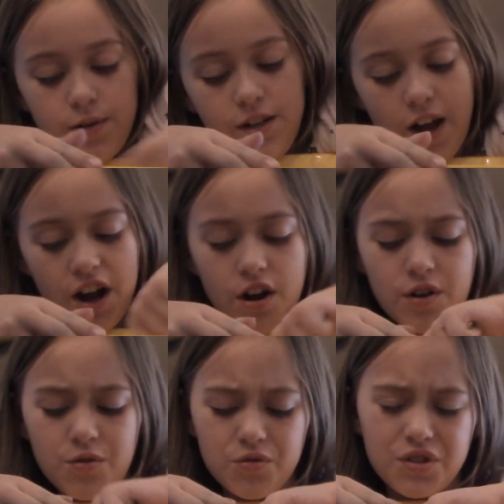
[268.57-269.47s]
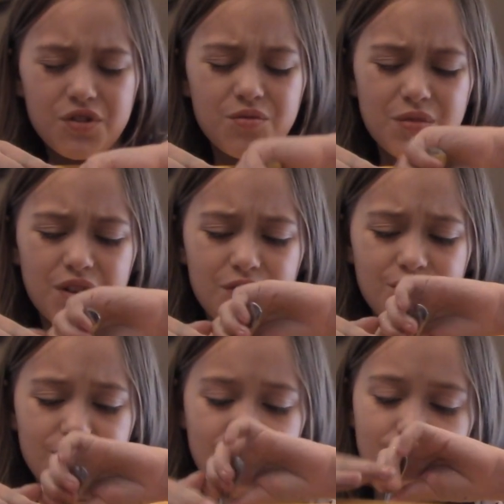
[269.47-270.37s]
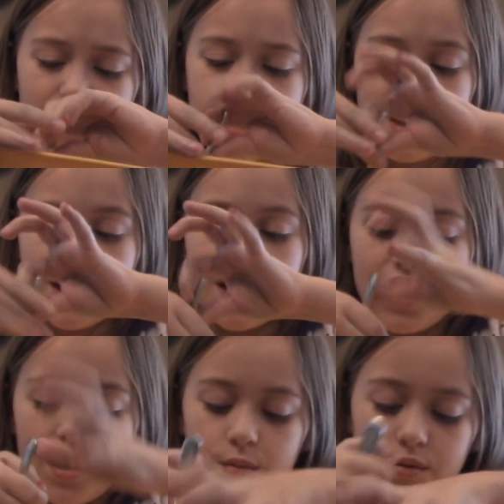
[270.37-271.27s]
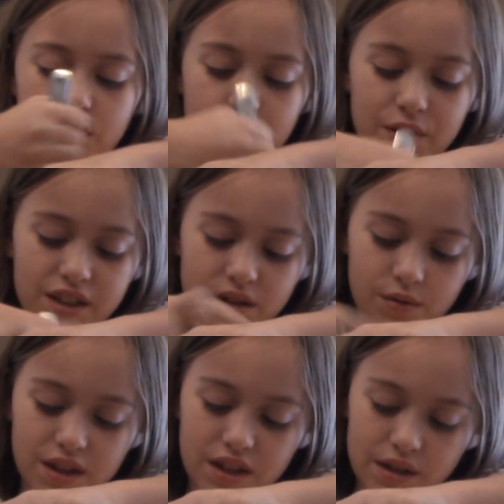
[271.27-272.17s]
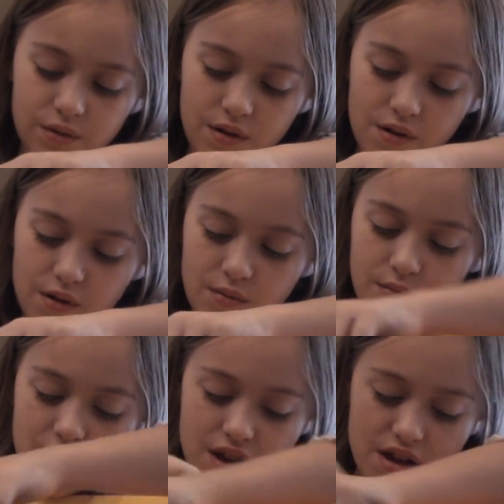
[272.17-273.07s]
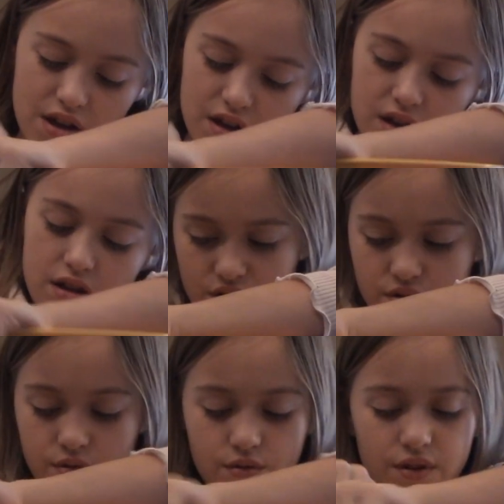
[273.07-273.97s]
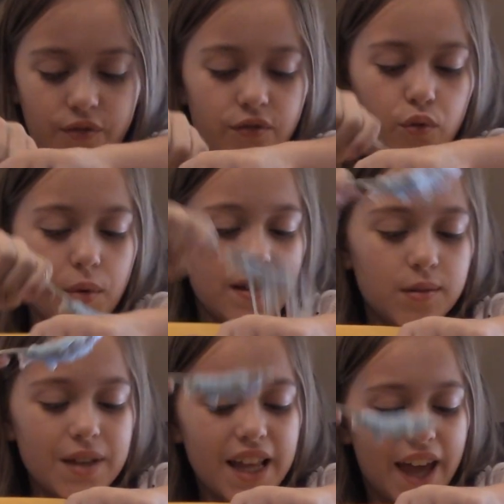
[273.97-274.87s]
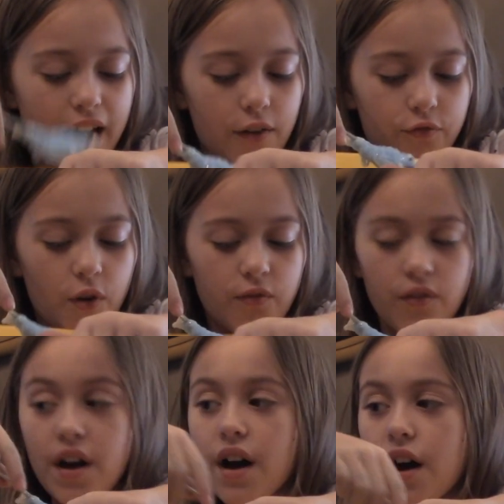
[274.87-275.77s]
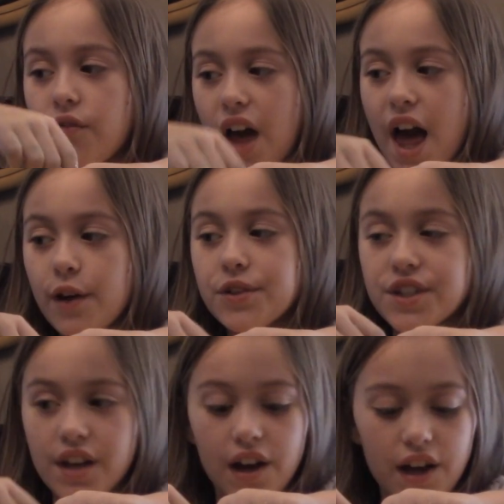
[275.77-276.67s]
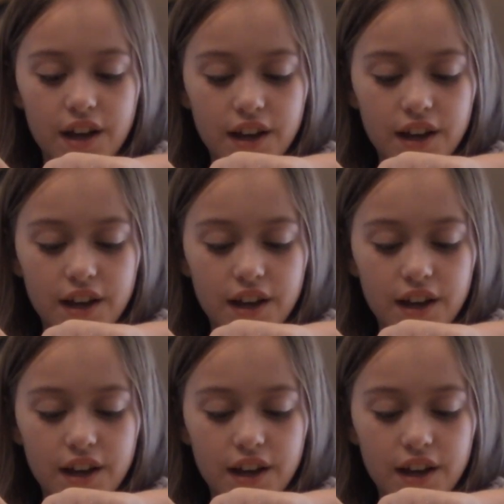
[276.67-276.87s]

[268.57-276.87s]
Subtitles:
Ow, on my arm. I'm gonna try mixing with this arm. It reminds me of Elsa.